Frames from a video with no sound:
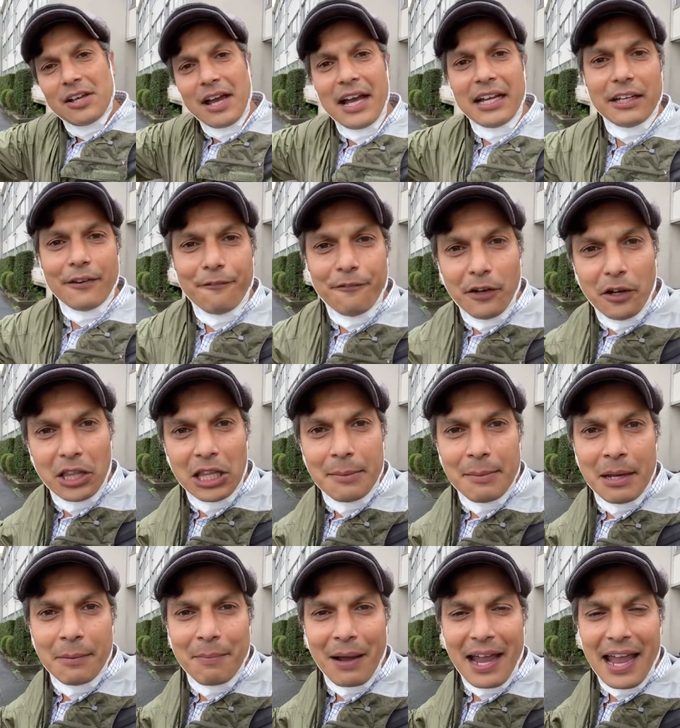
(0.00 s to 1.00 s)
I had to fill them
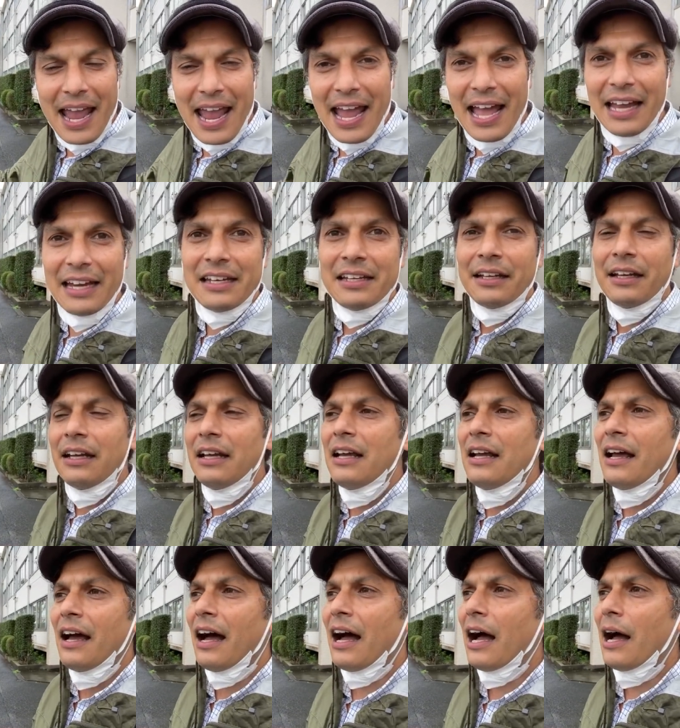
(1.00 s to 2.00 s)
in by hand.
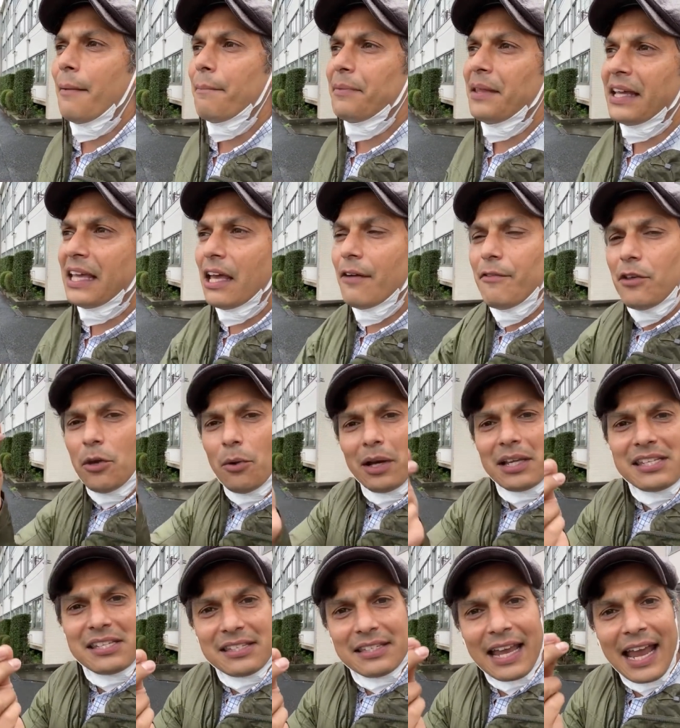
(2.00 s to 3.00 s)
They give you a
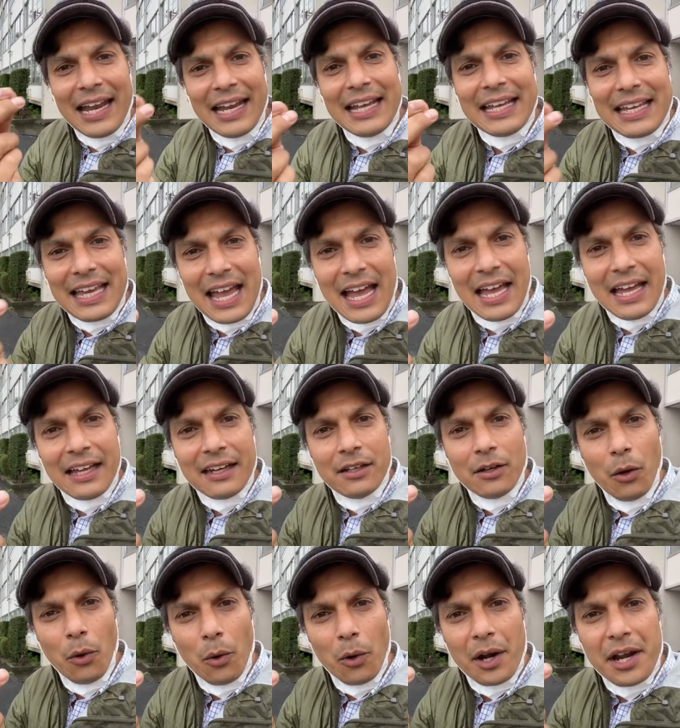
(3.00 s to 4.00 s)
seiriken
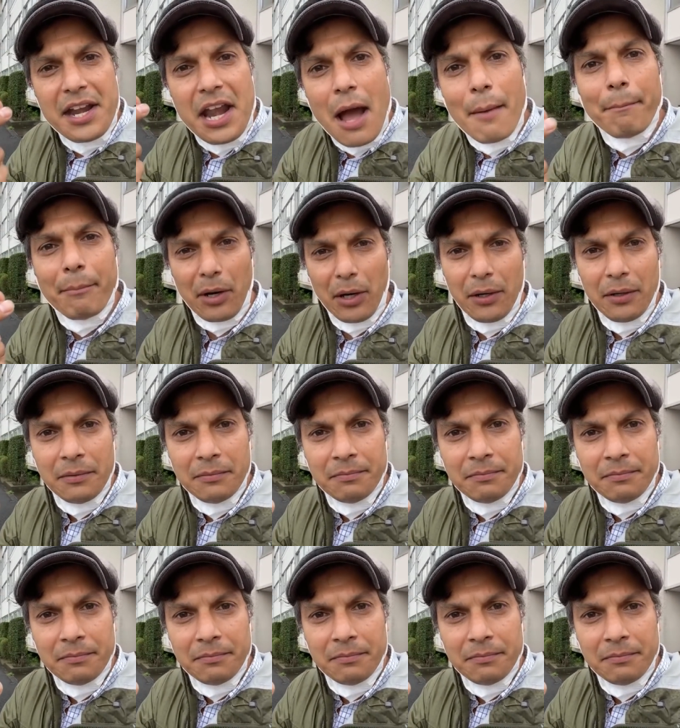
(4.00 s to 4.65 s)
or a number.